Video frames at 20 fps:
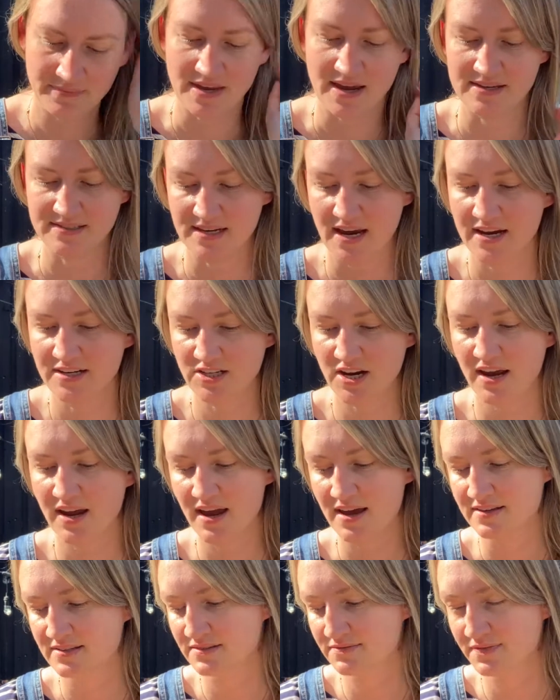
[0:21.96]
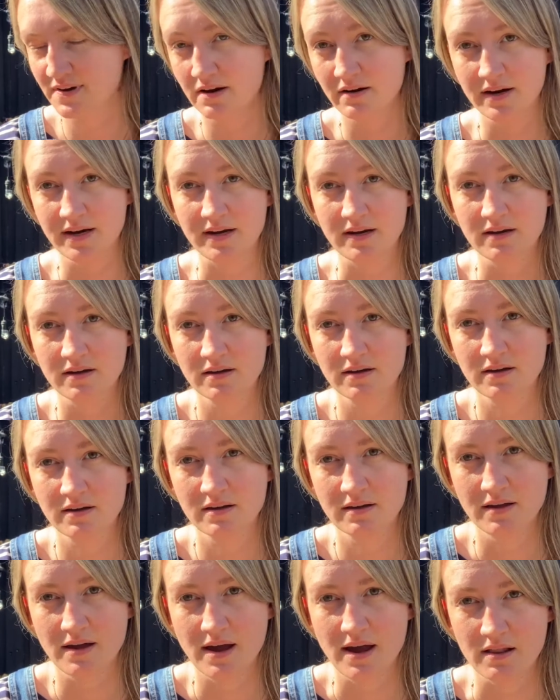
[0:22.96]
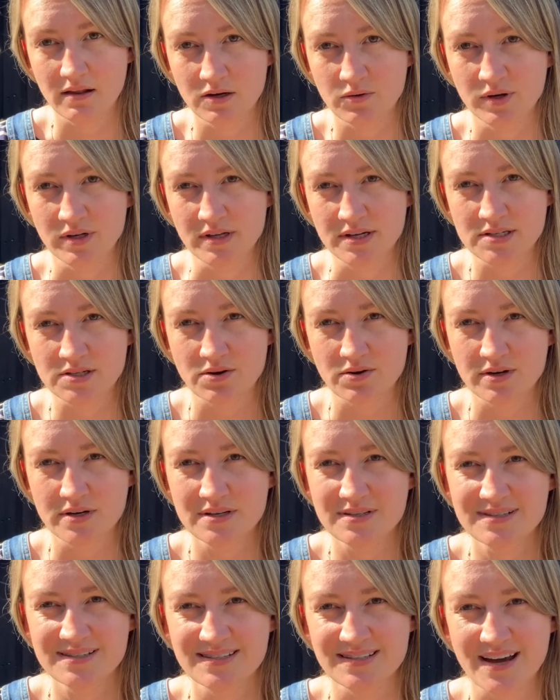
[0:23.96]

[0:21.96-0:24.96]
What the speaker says: as AJ has very eloquently told us,